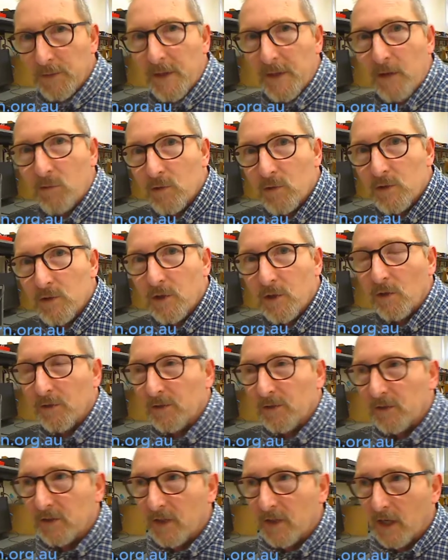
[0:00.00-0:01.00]
that
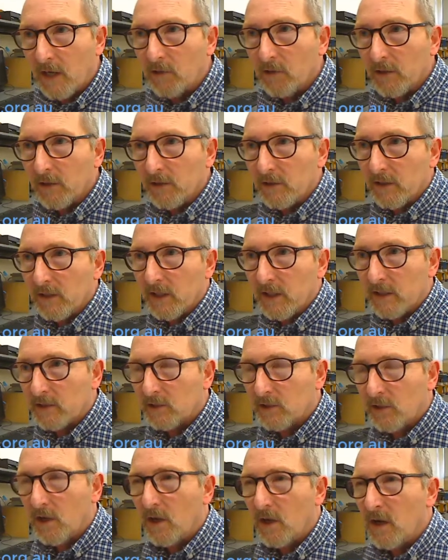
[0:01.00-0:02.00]
resultant current, it's
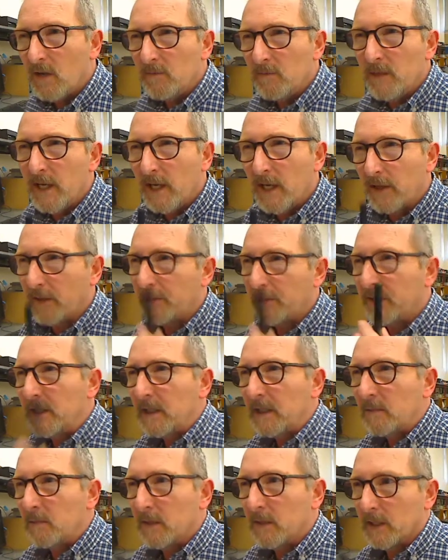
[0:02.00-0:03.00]
time now to think
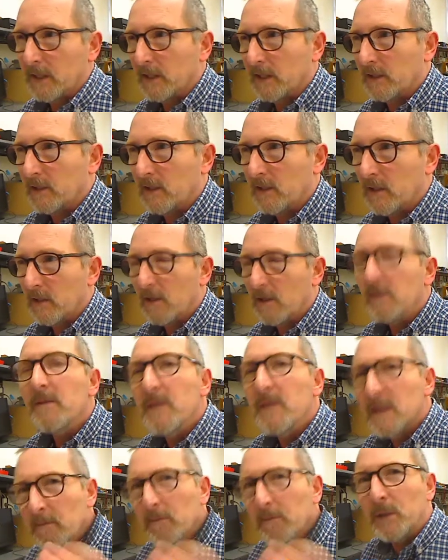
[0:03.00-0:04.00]
about
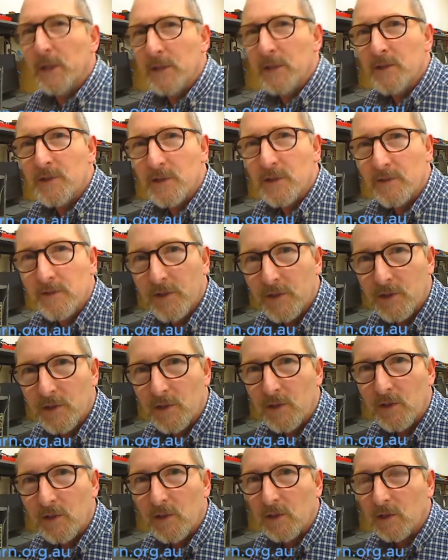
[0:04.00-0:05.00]
the impedance of the
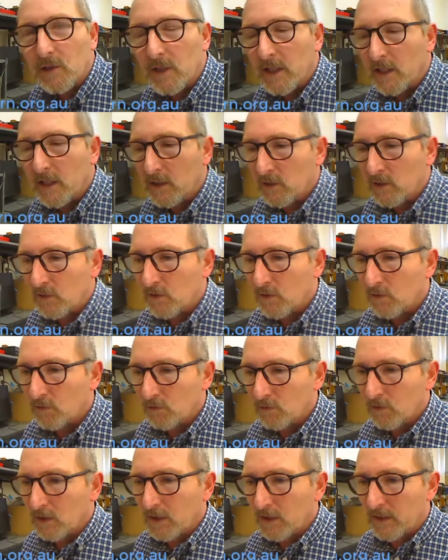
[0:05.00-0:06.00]
circuit. And
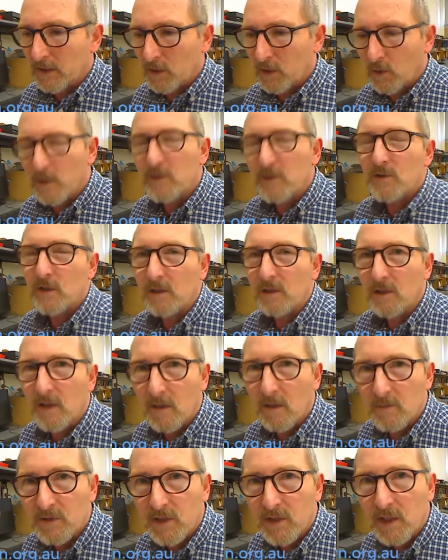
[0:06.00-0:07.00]
really the question
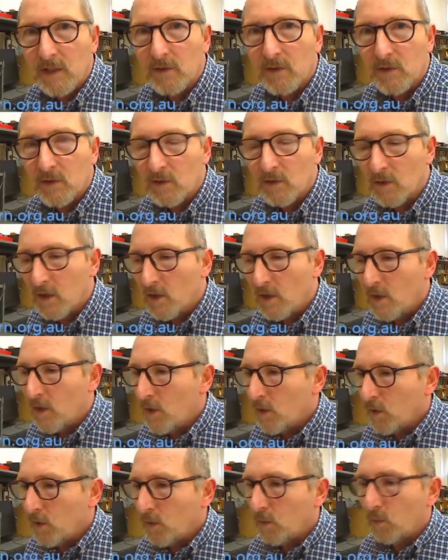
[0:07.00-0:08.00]
comes down to,
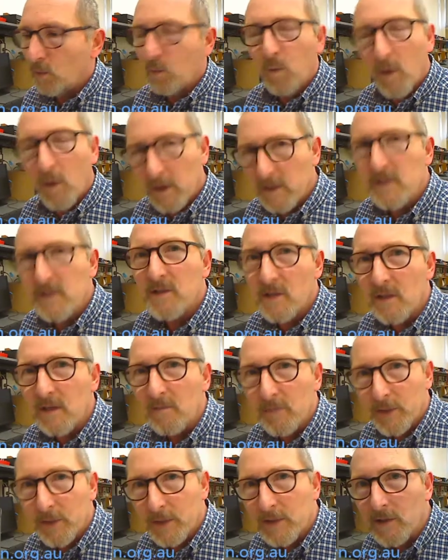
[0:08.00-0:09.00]
what is the
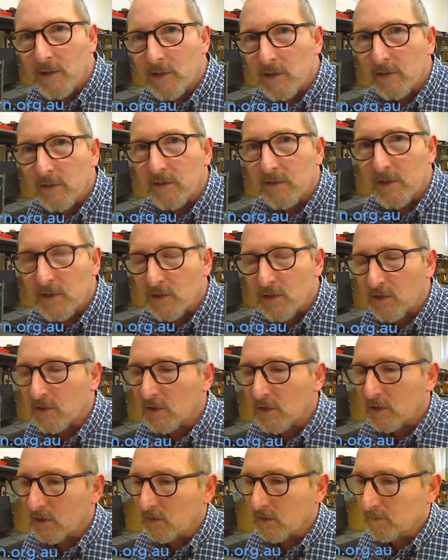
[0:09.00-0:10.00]
impedance of the
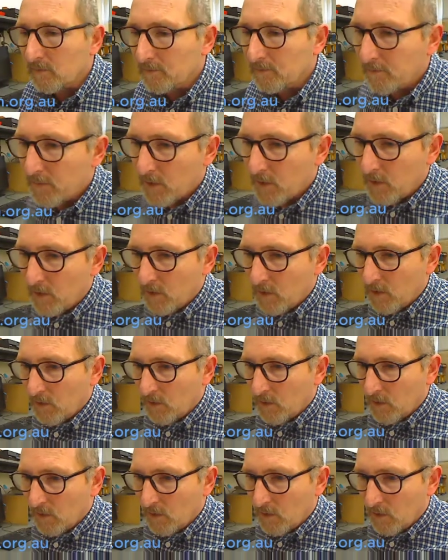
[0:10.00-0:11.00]
circuit?
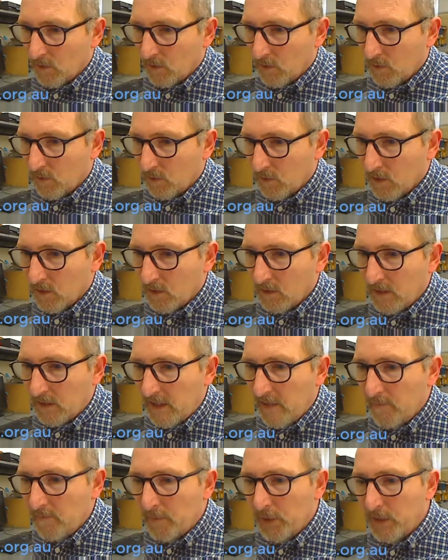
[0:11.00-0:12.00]
Well,
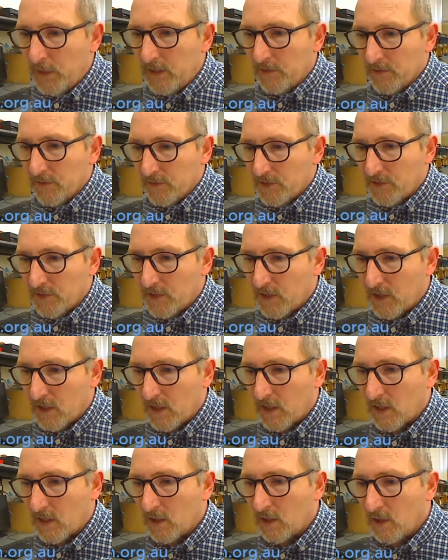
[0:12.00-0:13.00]
impedance.
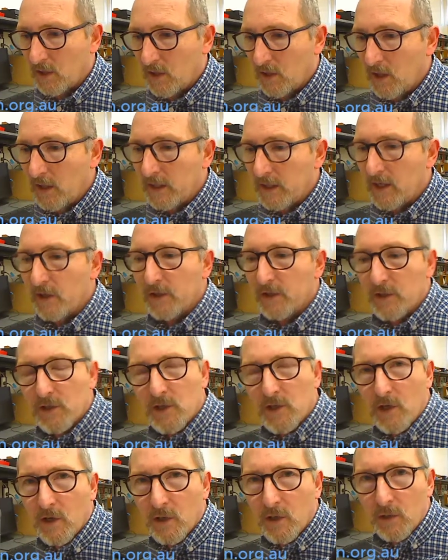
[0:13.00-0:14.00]
I'm going to
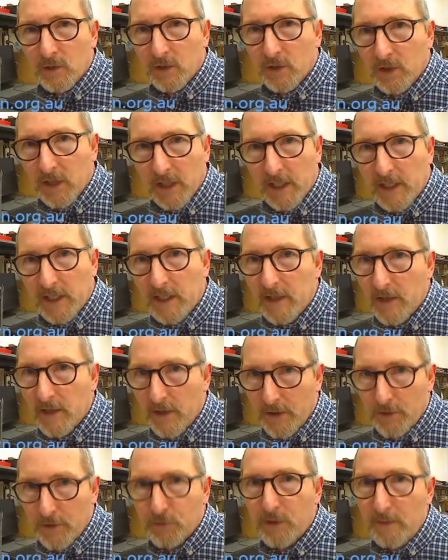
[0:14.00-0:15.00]
show today
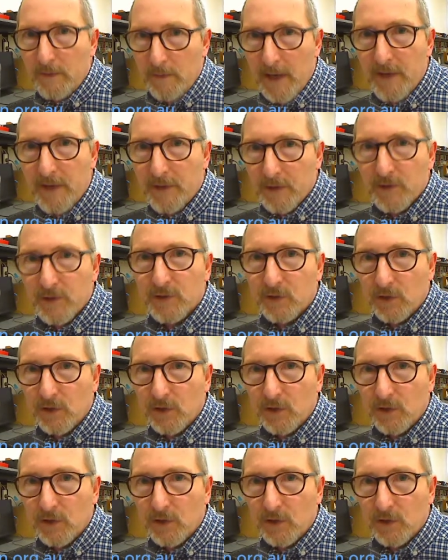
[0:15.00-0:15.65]
3 methods to